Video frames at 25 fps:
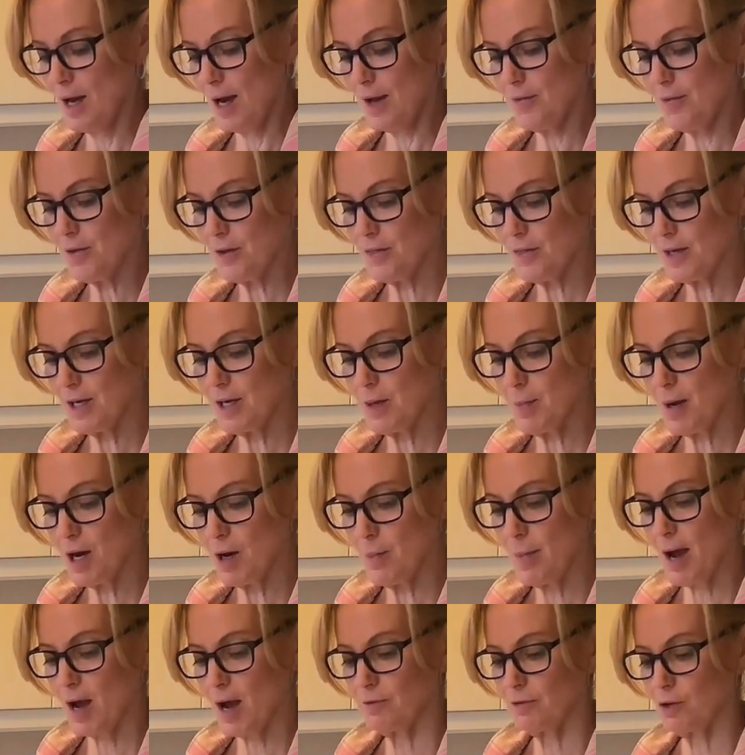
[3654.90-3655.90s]
And the thing about
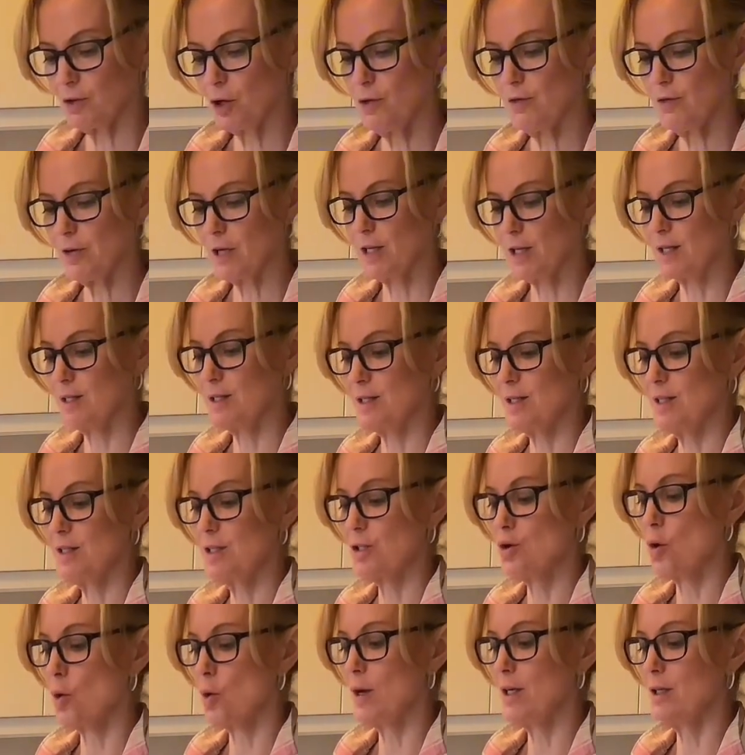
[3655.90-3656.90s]
a pavlova is
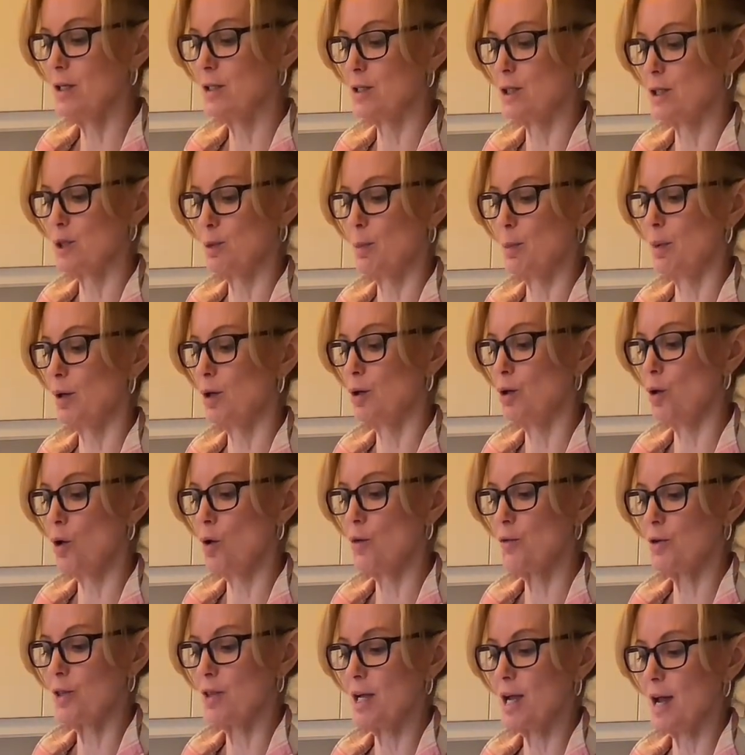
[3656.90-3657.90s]
it's going to spill
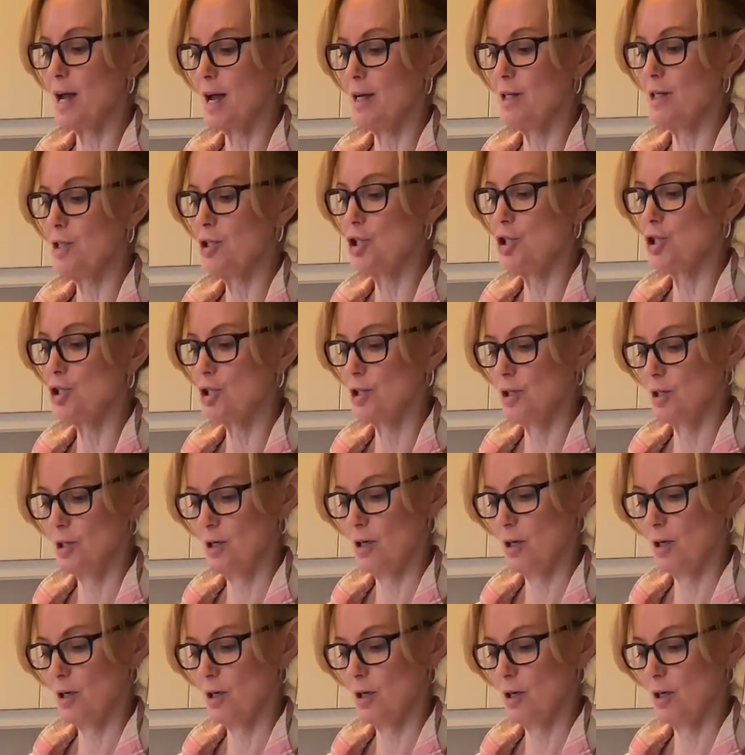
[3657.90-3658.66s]
over the edge